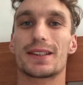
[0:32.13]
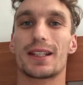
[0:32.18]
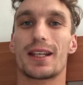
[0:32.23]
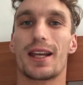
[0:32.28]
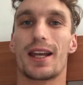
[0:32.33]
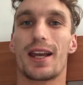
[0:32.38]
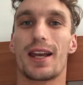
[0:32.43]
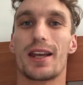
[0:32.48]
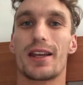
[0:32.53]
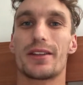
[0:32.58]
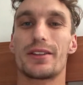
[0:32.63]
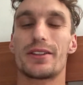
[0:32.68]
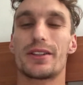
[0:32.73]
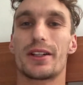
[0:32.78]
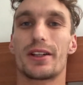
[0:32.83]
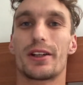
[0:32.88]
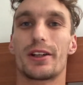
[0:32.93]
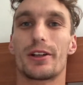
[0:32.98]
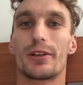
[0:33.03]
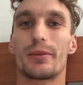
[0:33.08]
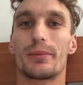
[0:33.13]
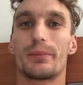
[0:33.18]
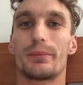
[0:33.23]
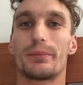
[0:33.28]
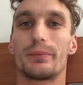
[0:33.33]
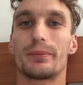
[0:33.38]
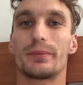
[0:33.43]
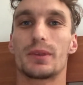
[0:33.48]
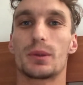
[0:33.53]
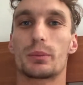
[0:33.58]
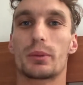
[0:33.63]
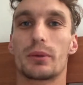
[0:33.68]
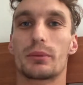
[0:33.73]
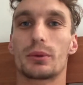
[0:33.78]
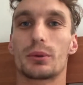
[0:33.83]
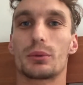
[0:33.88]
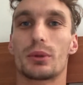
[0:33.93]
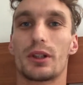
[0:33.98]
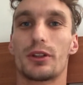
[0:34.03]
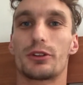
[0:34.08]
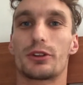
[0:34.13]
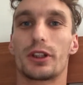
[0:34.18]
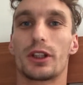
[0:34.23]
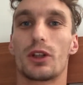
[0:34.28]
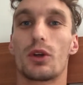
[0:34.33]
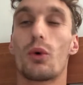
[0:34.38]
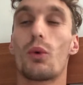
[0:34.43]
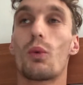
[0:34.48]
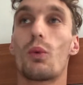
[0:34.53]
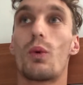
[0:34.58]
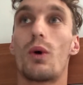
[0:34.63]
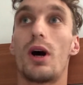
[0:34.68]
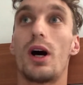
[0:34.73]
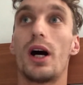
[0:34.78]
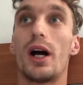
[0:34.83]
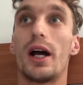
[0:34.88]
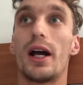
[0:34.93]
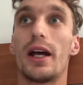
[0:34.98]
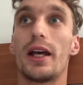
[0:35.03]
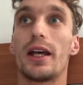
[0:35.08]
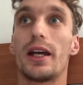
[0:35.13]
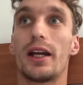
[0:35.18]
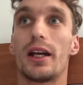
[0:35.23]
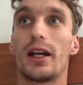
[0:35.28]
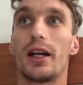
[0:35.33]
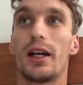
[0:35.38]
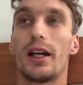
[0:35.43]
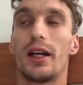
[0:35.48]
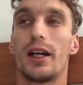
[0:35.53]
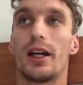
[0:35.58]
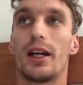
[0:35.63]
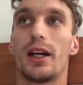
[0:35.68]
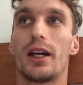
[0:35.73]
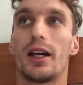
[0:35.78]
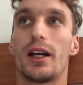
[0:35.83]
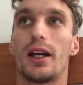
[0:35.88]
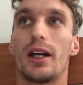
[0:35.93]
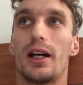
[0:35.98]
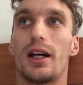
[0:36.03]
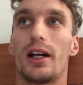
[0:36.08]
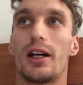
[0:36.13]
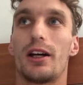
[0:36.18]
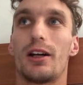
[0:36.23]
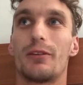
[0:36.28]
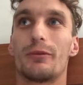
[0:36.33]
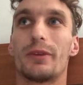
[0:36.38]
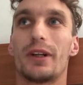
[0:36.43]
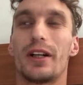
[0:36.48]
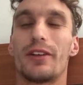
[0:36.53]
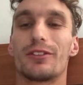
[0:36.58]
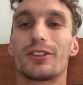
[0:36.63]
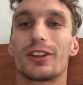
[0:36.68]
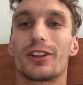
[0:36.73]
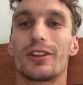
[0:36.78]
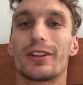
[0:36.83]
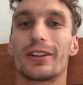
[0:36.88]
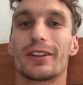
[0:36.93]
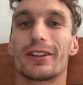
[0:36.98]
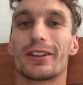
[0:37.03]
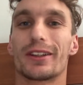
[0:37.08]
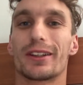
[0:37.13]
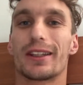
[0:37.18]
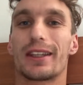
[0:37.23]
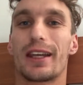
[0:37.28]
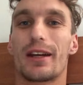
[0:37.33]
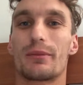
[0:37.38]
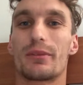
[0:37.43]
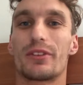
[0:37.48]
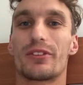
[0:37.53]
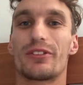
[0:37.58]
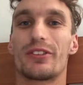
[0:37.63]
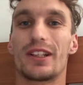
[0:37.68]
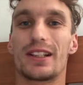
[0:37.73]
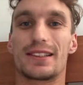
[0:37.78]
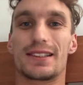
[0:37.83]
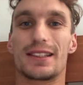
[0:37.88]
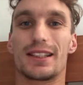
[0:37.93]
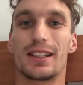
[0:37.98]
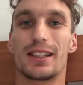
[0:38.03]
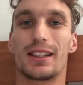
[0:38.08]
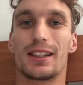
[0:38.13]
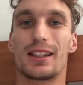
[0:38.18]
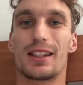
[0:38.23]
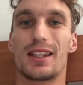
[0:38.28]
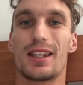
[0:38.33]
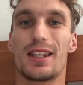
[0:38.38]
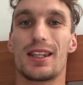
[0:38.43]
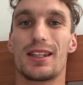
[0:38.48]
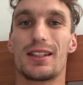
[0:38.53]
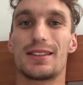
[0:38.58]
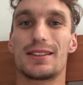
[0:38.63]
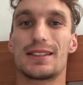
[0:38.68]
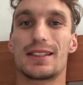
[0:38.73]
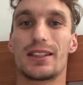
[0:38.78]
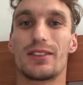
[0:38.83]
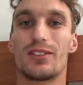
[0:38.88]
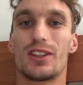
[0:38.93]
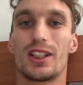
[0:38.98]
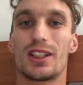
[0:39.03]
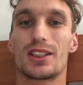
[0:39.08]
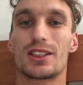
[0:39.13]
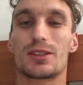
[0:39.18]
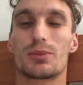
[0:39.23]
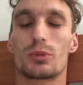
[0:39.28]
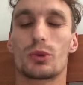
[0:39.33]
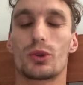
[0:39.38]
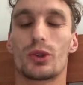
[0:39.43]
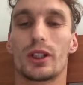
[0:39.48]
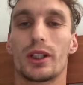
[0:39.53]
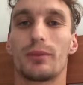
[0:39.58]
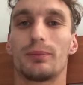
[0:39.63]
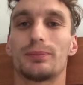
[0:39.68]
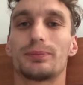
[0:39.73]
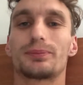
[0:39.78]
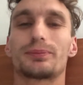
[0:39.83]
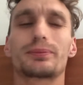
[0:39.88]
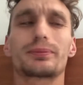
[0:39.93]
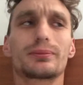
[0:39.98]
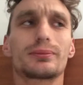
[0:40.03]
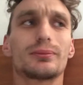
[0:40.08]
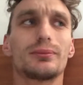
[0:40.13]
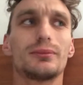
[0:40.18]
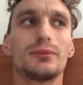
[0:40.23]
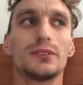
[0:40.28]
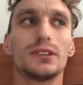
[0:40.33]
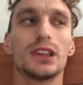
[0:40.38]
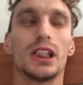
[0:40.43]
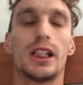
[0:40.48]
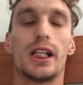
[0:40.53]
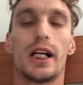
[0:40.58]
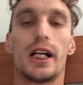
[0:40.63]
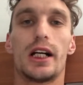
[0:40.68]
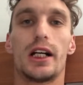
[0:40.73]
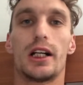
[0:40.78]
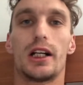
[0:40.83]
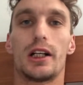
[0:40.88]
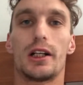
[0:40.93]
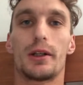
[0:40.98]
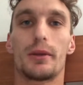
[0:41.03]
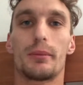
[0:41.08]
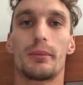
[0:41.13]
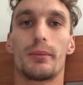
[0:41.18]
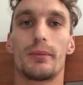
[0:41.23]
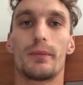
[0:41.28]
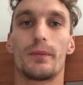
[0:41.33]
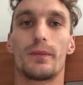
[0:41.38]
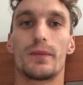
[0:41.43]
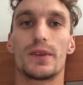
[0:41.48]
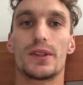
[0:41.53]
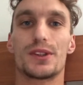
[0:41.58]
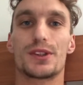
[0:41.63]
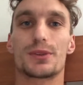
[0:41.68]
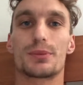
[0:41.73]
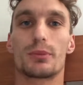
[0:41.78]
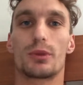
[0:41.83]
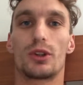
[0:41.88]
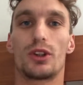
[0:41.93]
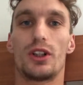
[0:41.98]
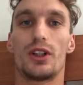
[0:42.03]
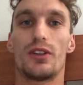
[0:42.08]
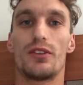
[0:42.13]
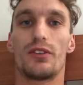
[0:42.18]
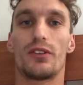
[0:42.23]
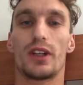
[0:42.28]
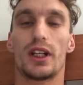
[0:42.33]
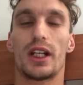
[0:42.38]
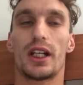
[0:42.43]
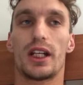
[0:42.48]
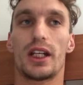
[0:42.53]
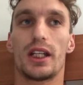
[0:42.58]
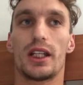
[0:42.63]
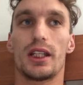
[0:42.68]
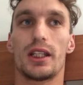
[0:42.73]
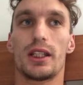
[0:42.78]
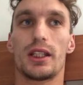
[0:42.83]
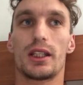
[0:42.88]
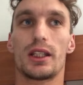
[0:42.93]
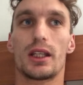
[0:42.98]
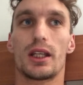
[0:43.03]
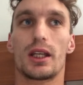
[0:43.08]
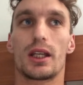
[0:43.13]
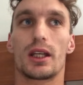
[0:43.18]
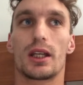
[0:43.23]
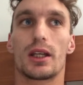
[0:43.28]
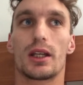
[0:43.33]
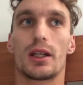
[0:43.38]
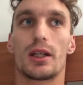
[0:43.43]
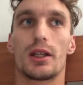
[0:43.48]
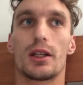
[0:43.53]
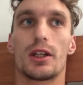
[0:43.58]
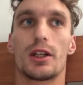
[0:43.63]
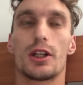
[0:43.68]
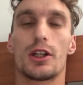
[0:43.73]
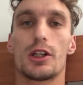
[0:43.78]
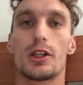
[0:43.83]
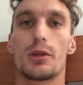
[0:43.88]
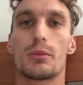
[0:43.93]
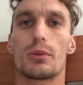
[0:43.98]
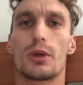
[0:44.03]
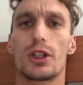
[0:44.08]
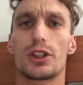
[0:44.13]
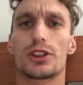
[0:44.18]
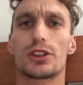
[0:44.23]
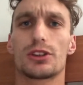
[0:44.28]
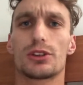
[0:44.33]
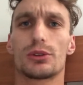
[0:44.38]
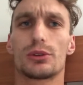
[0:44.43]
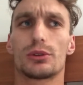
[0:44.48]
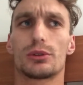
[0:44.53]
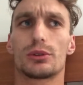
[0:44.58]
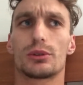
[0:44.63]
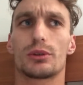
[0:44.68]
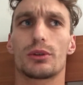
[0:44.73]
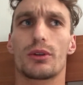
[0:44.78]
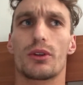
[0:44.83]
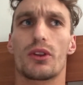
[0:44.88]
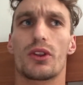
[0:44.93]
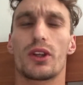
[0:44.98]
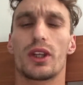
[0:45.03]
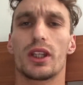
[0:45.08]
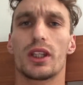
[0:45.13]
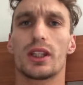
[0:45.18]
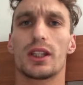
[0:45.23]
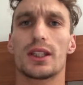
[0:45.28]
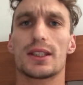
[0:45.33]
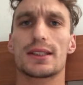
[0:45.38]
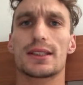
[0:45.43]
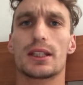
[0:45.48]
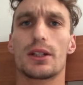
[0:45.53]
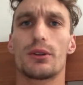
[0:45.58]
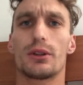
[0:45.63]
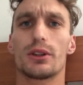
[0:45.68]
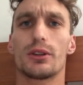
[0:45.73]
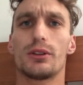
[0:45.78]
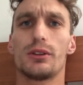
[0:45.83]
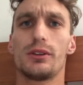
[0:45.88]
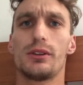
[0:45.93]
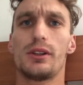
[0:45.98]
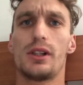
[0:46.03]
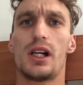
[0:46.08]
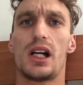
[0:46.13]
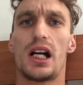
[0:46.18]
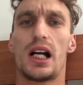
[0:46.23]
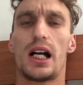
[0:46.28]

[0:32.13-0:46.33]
and you're probably wondering why I haven't got the camera facing the TV this morning. It's more of a personal thing that's going on.